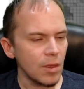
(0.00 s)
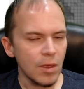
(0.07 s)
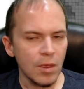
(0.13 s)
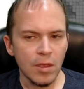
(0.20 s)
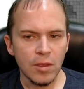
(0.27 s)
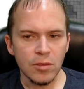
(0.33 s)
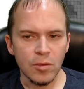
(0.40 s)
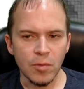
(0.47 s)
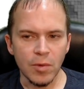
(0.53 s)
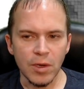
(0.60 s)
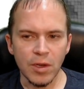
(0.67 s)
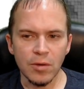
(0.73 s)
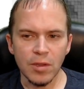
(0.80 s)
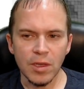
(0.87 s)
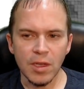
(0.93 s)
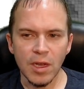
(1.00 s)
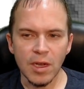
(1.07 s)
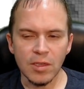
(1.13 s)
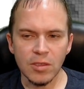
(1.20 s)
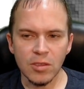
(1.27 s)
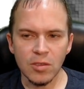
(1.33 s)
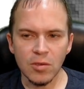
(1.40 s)
So we're going to go to the
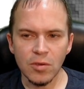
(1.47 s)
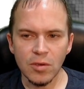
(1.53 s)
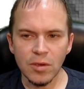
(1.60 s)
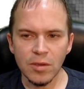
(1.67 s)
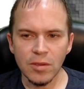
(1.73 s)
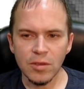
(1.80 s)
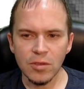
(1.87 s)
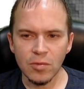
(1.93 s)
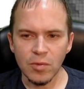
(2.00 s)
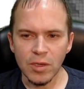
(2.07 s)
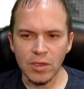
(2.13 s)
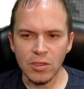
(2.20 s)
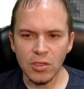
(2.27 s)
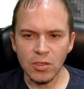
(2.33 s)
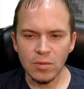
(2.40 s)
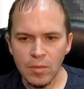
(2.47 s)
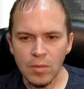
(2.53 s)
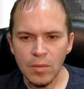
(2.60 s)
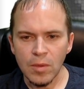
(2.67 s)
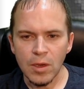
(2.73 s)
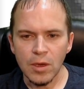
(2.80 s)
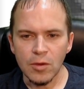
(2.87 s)
console of the switch.
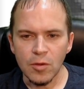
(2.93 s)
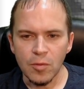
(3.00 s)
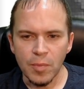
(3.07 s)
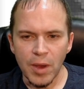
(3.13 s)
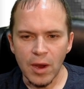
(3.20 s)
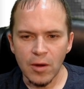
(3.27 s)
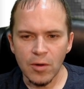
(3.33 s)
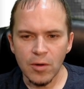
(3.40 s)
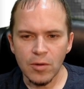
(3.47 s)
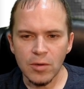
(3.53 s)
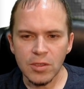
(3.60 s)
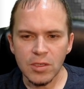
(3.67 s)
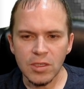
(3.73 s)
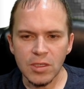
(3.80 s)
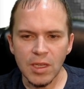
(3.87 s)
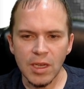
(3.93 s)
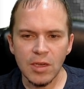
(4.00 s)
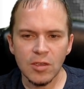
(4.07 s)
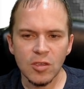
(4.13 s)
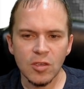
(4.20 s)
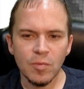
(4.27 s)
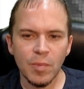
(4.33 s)
We do power on state
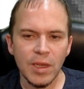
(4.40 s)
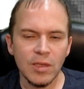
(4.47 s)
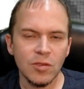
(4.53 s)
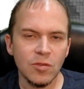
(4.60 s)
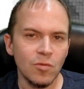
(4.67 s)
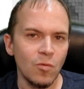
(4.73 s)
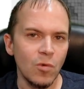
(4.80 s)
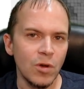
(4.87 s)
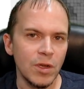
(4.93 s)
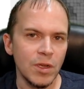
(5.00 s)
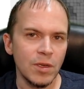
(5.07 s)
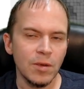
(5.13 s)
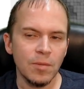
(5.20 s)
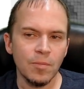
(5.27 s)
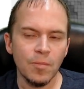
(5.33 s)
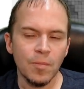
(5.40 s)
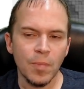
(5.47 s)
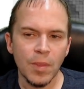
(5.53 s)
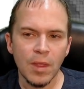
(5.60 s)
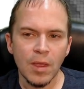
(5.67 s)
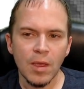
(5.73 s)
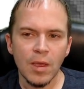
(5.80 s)
space 1.
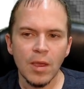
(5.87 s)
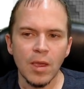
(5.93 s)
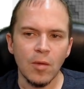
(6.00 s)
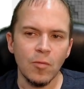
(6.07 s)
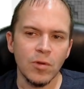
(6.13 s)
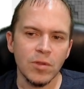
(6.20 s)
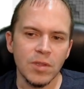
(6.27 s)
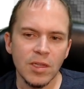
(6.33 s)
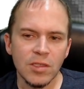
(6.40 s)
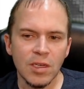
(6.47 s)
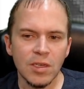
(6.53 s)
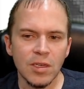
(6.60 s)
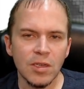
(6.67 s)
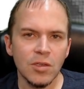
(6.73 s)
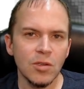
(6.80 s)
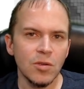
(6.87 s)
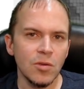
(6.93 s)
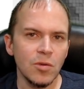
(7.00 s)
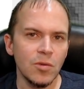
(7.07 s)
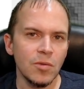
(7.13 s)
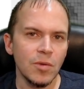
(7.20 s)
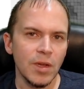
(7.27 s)
And what that's going to
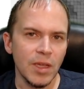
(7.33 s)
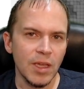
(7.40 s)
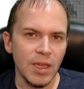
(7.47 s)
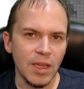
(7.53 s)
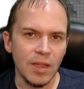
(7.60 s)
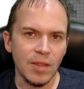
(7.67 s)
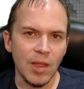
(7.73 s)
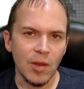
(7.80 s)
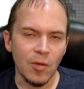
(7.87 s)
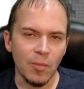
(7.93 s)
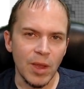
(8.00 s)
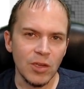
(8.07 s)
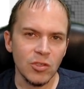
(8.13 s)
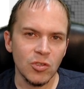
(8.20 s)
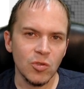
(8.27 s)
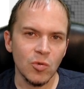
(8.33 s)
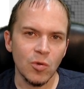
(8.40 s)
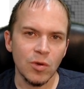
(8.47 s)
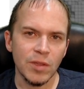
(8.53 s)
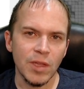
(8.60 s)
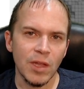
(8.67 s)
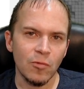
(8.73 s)
do, again, that'll make sure
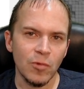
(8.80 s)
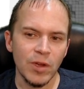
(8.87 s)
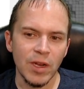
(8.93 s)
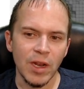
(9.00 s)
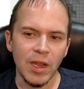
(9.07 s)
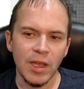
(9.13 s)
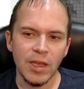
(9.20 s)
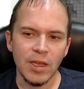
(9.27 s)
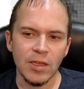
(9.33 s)
that relay is